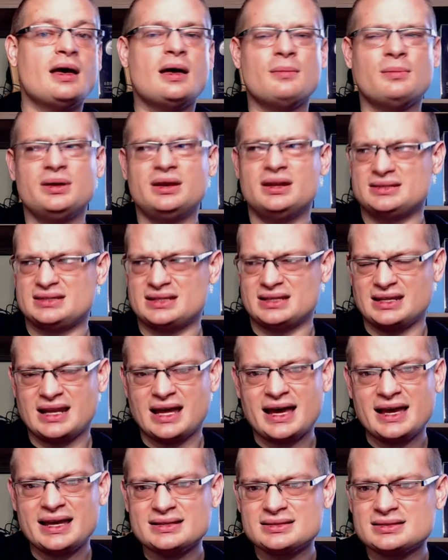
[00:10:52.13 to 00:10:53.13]
but it's a
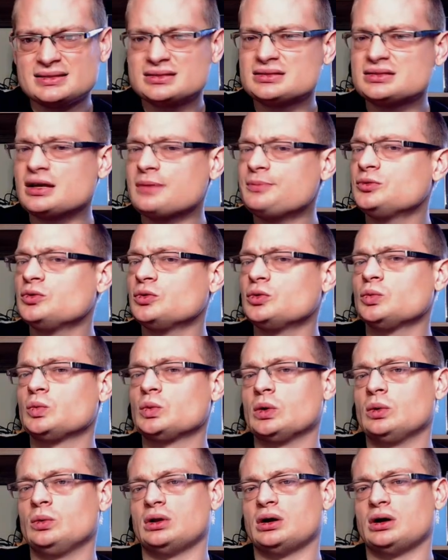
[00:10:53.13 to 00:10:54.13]
nice, subtle
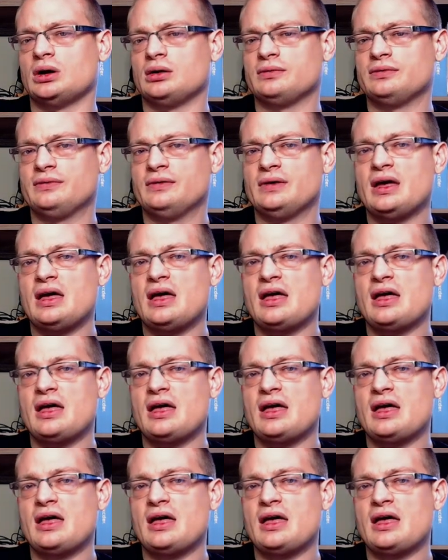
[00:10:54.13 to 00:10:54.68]
roll-off